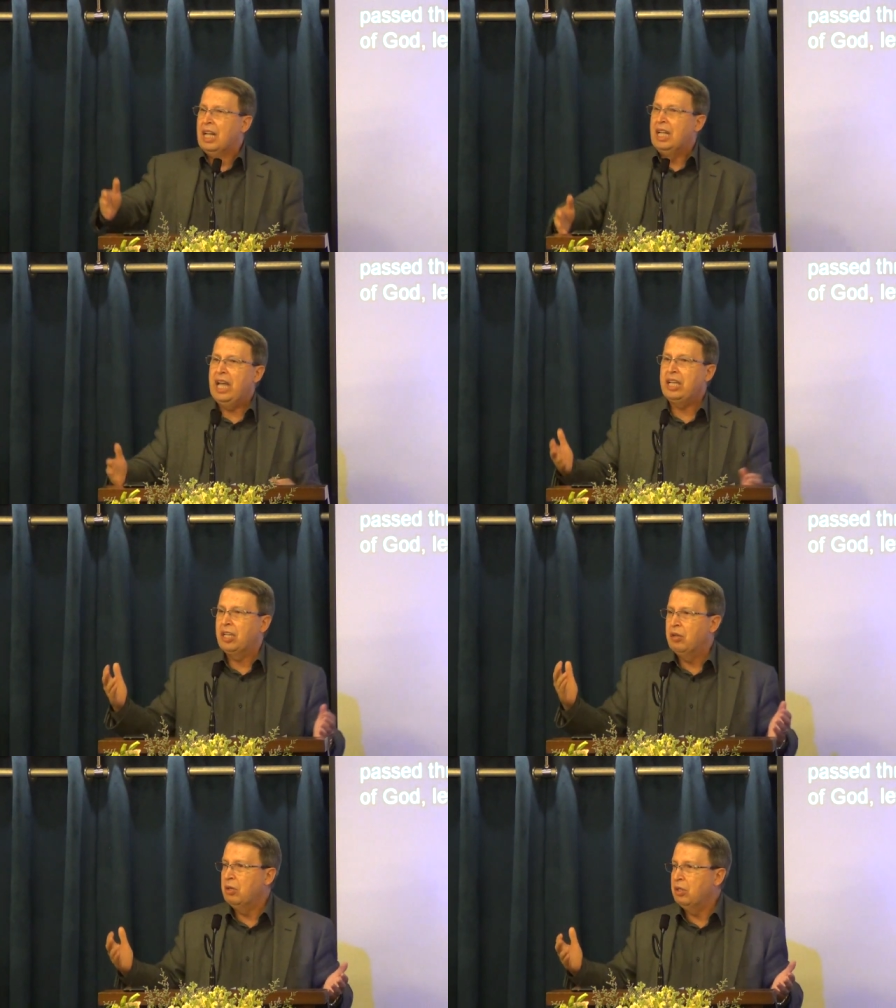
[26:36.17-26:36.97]

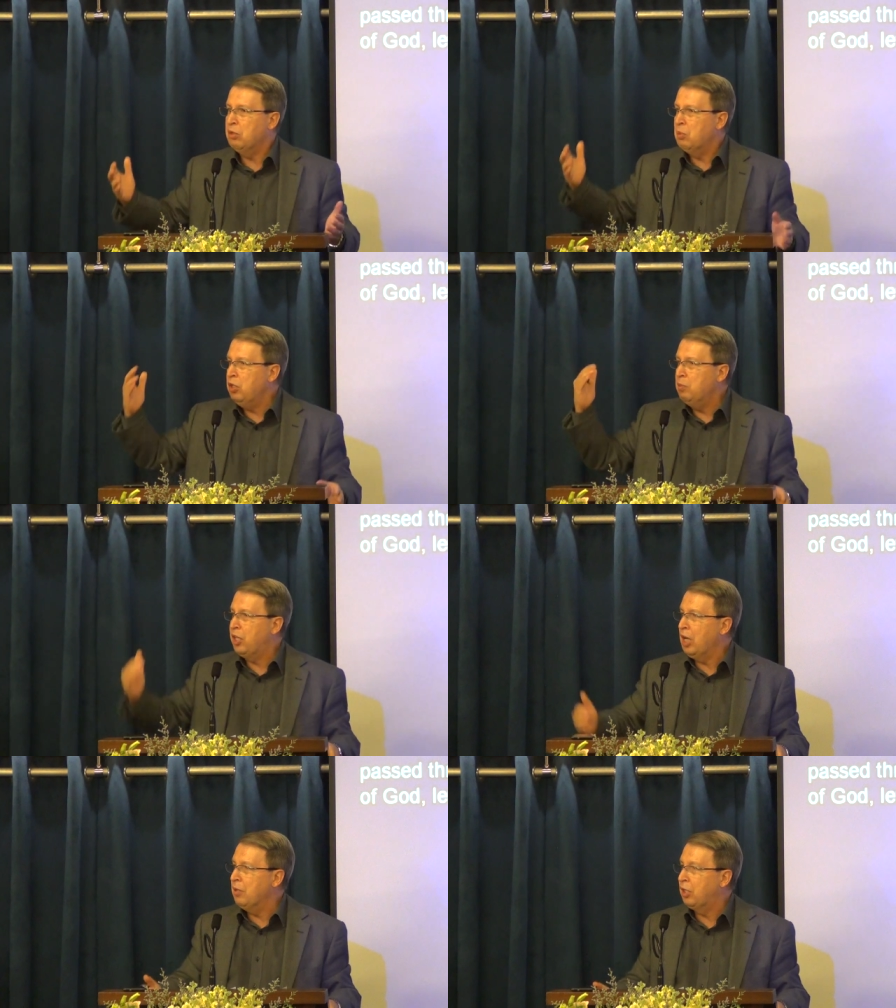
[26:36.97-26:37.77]
Like, when you
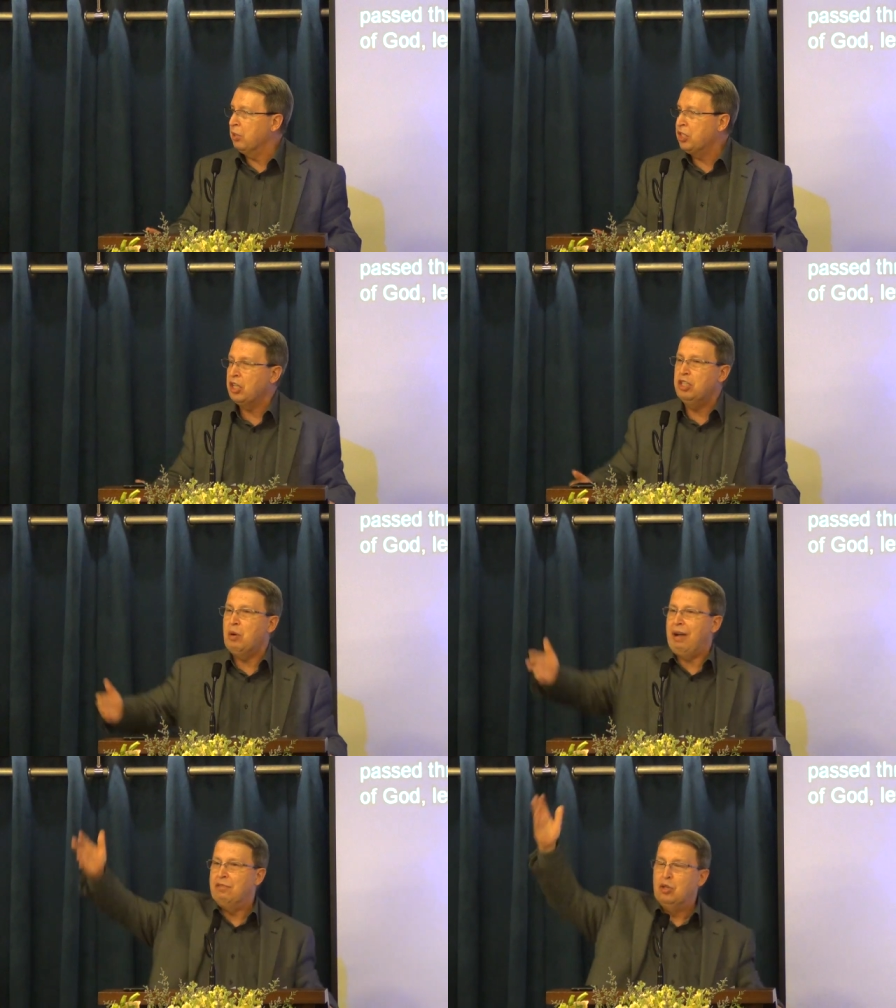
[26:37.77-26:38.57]
become a Christian,
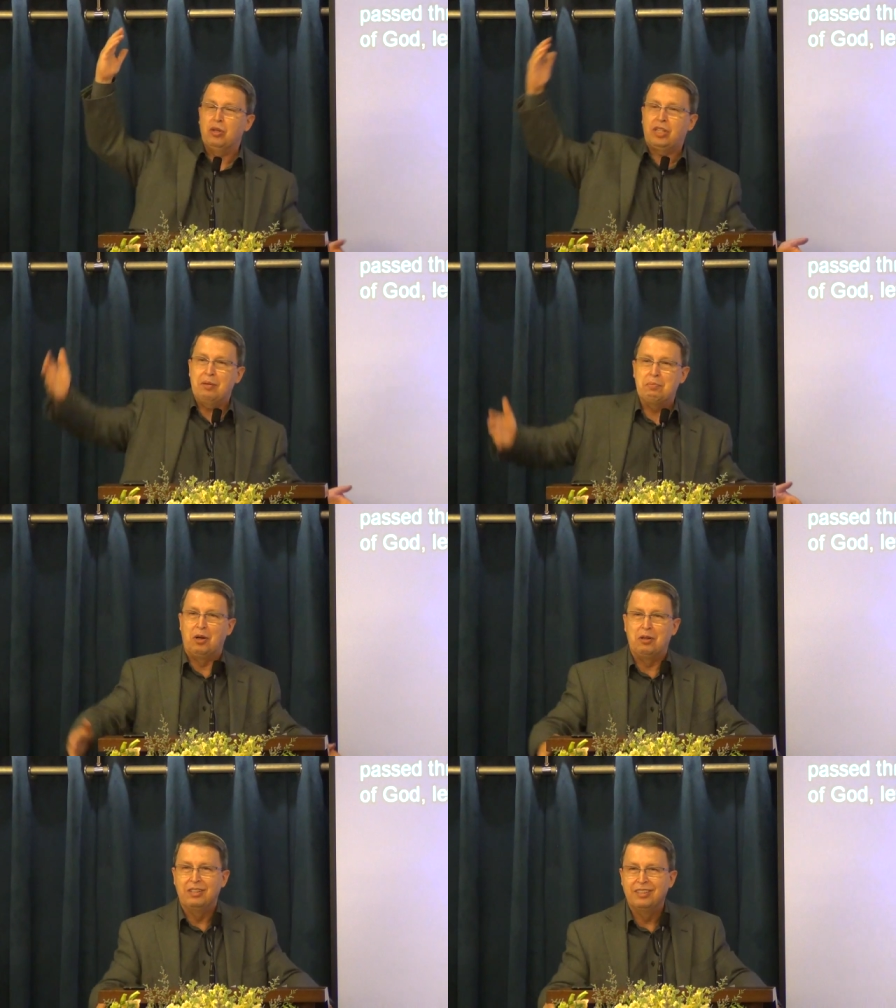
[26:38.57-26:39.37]
you have no
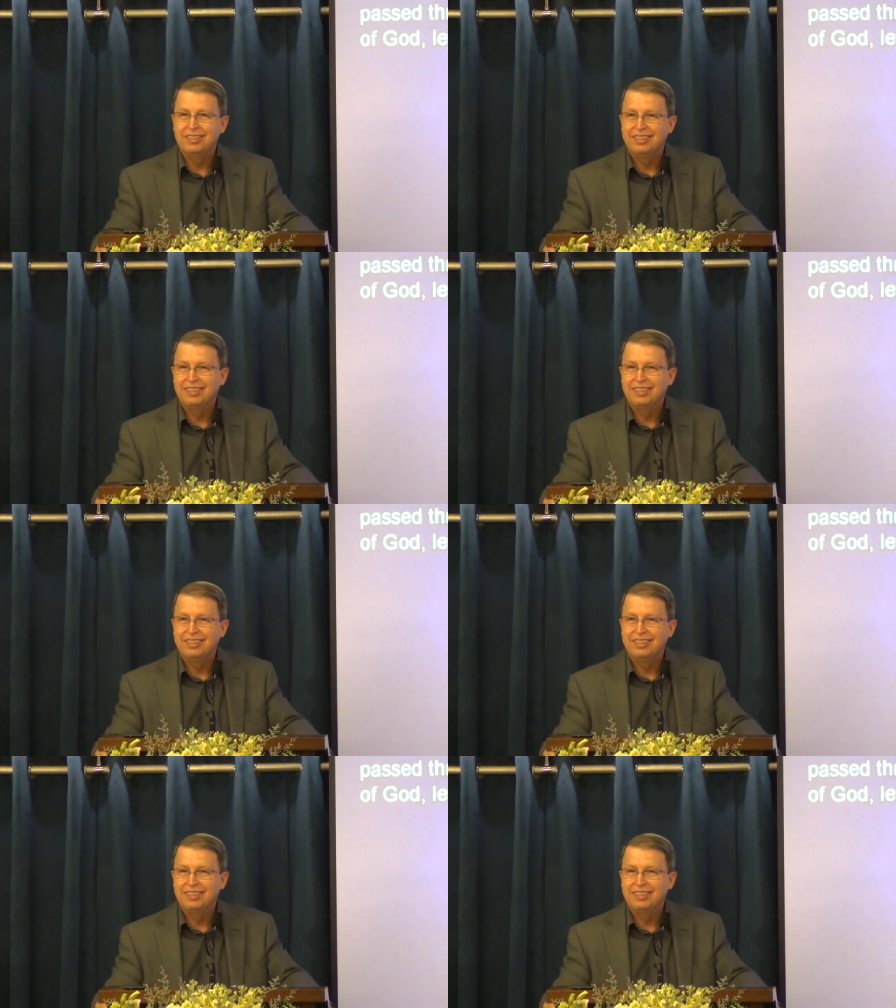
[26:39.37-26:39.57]
temple.